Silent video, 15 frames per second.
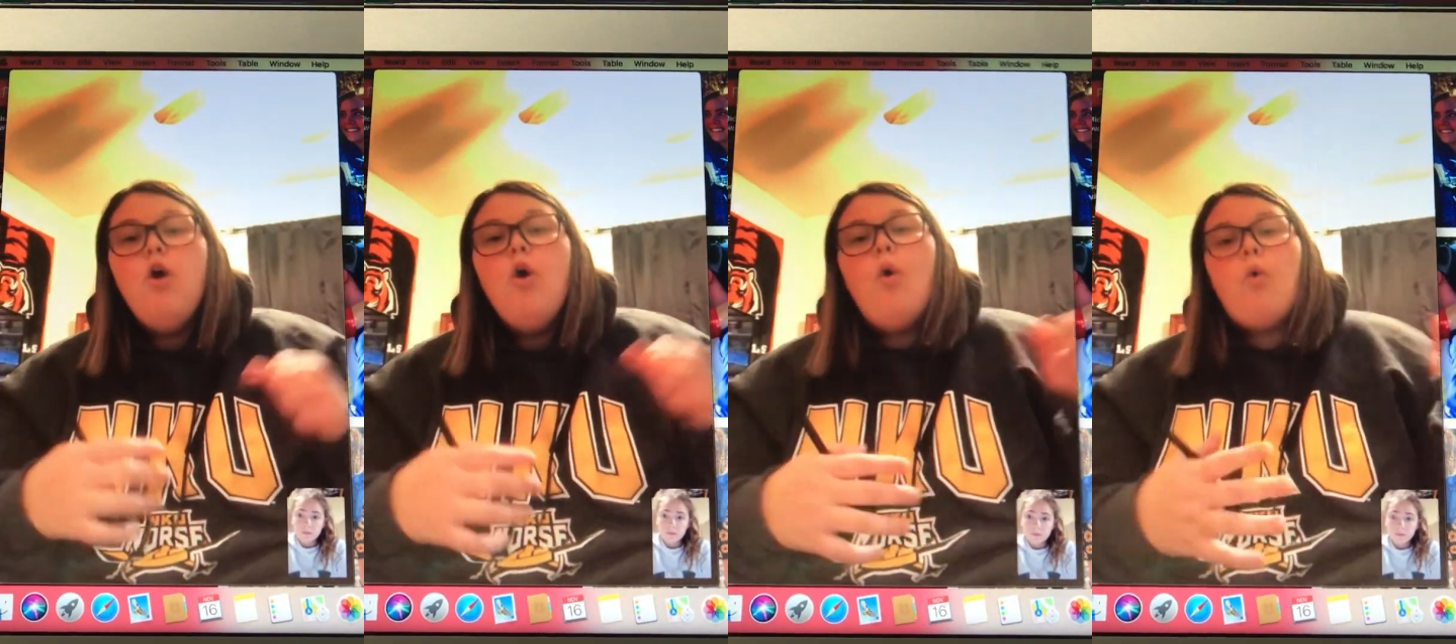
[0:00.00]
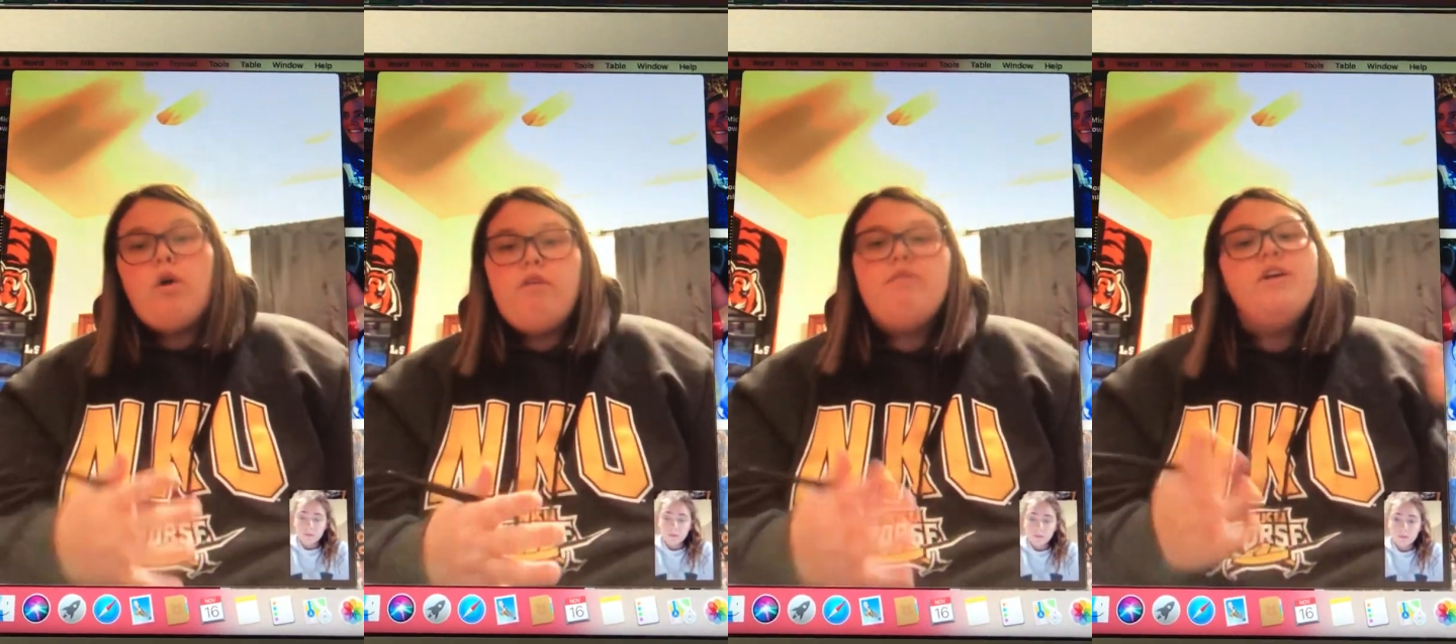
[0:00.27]

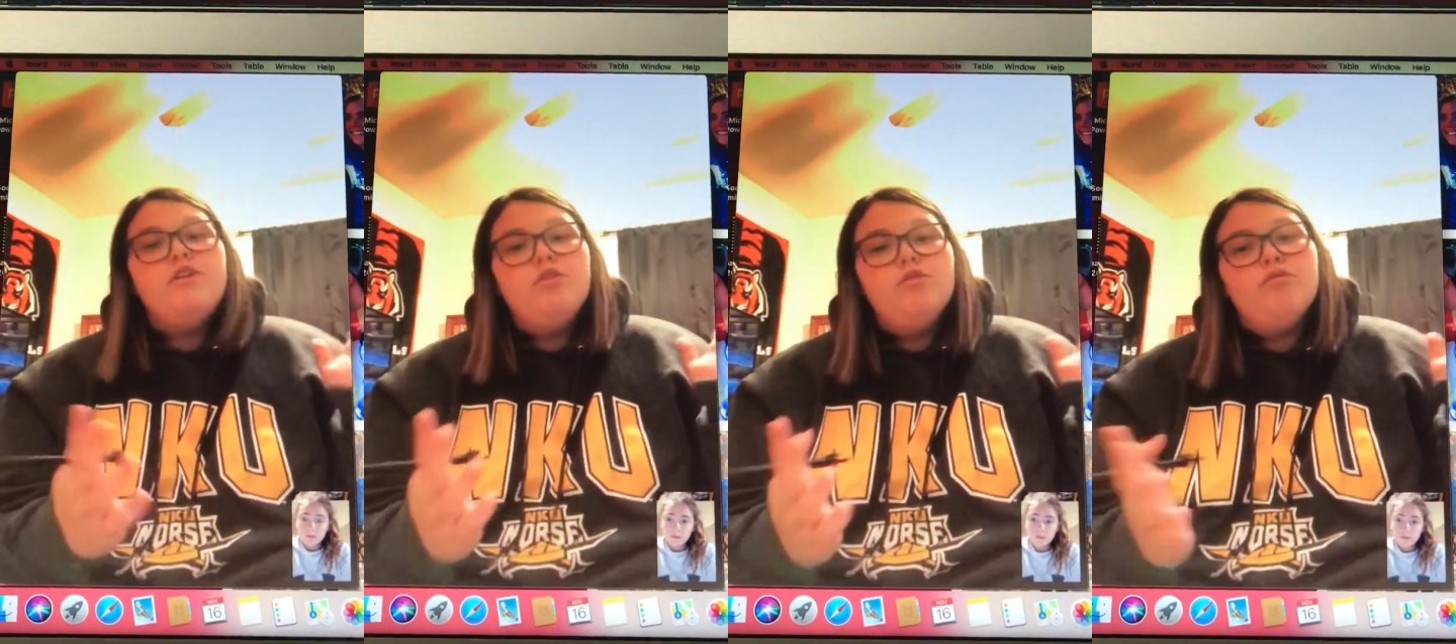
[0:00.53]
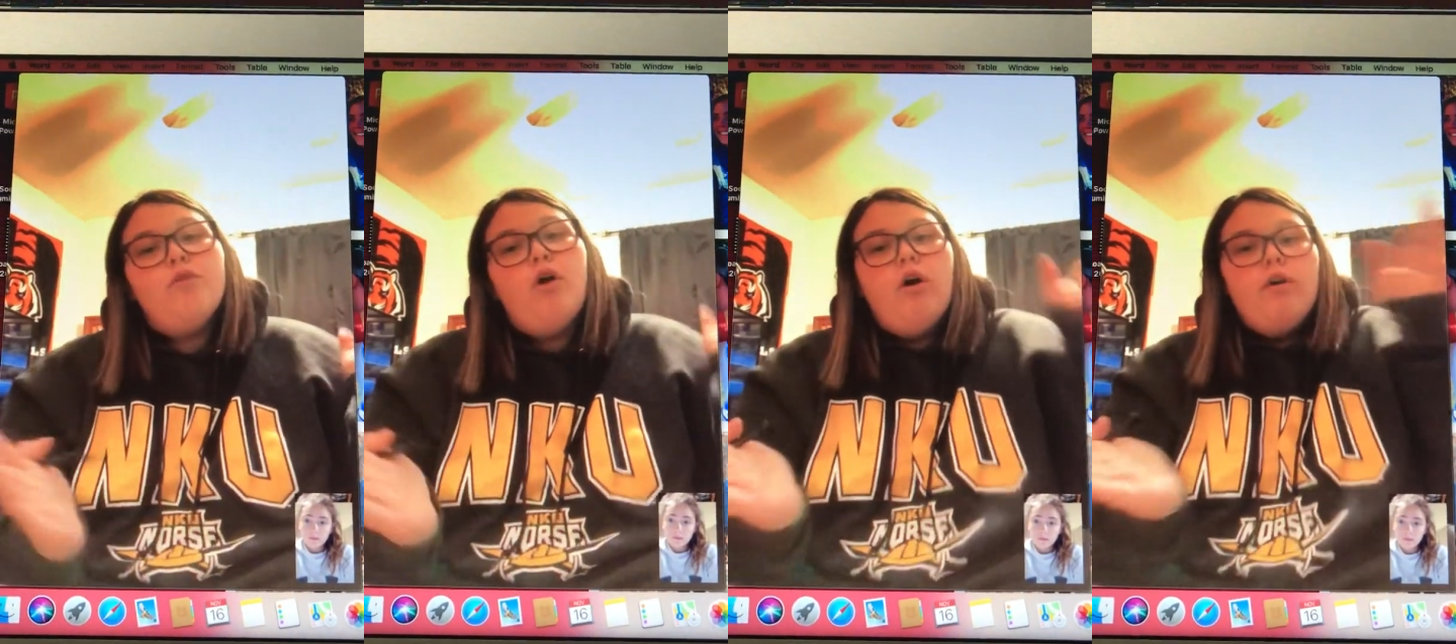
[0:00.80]
or if they do
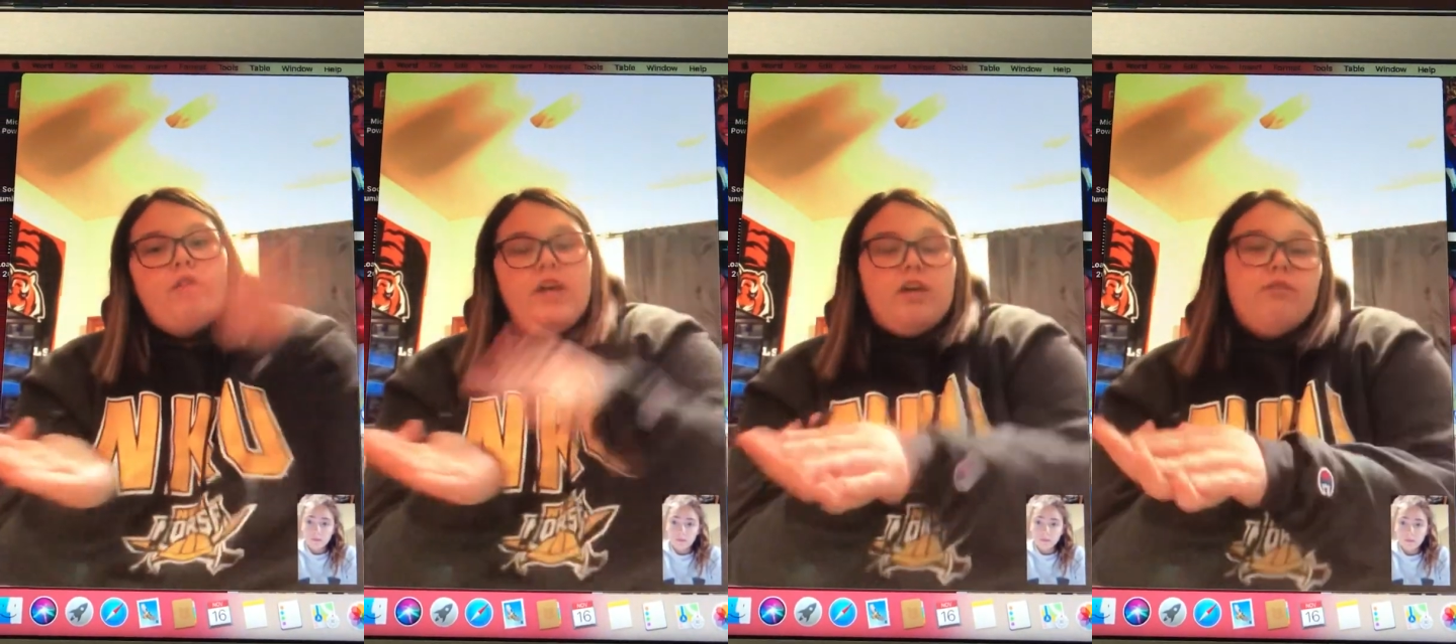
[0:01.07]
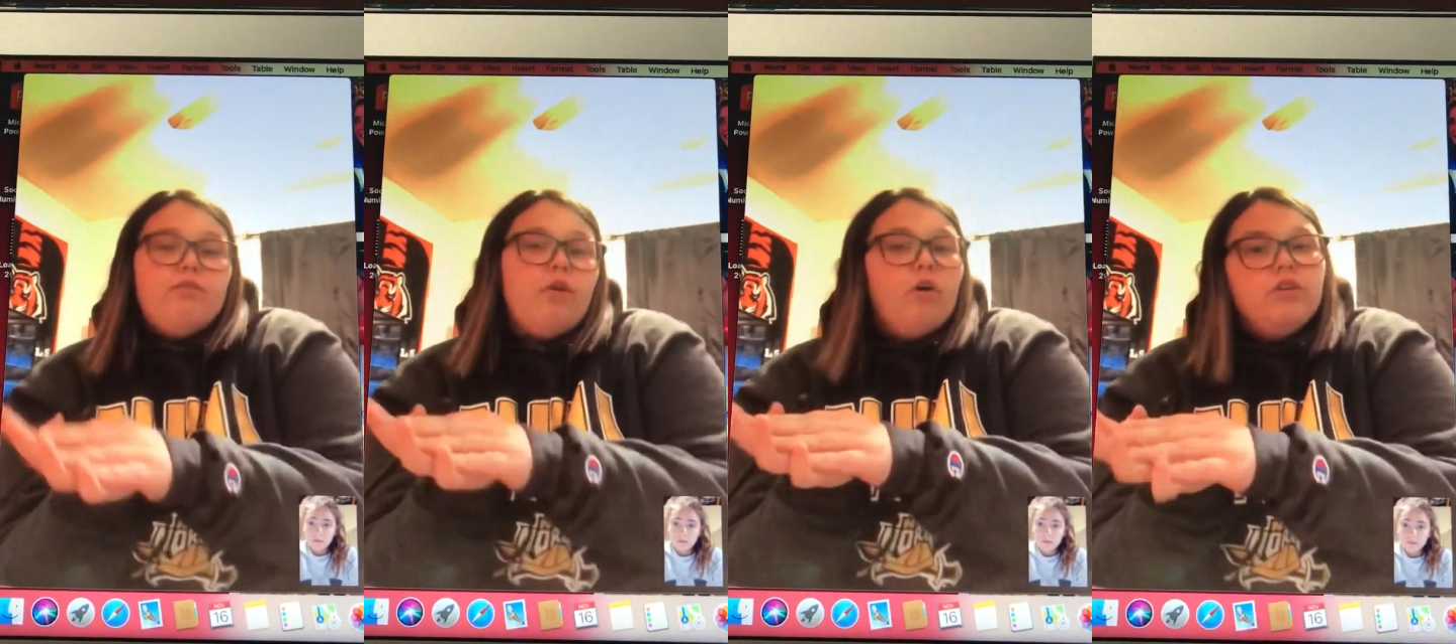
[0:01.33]
fall, they
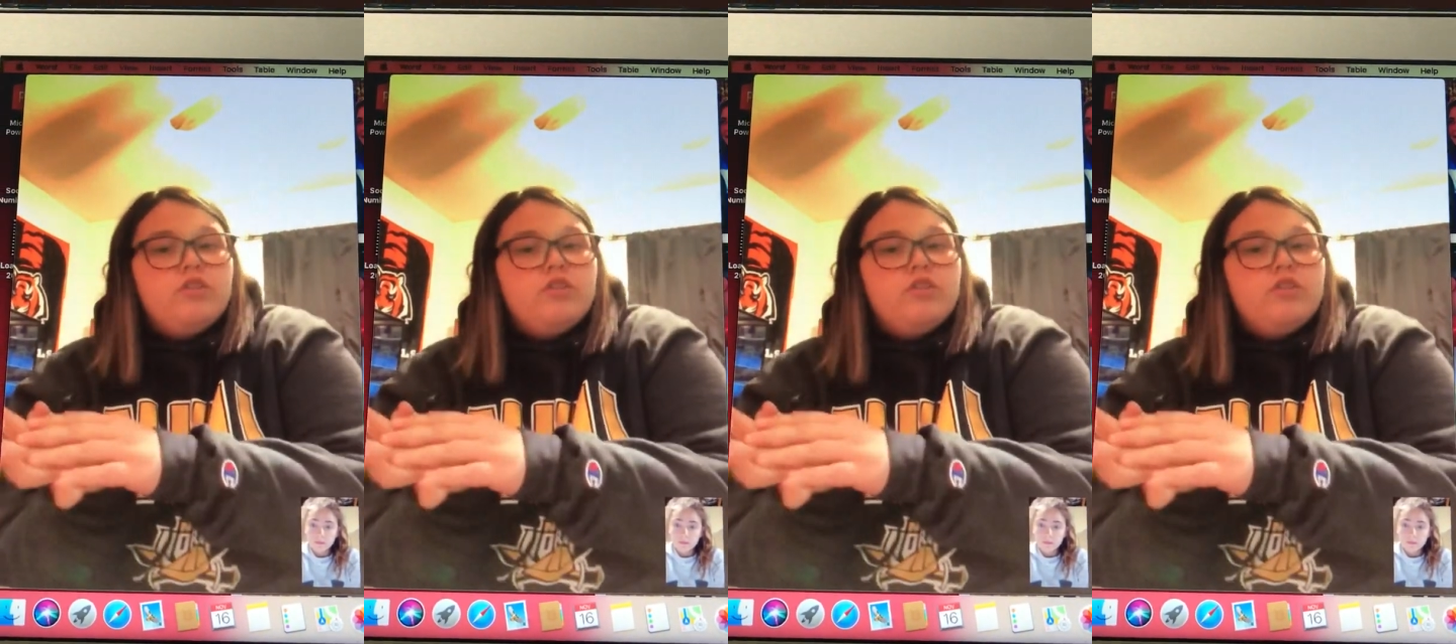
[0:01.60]
can fall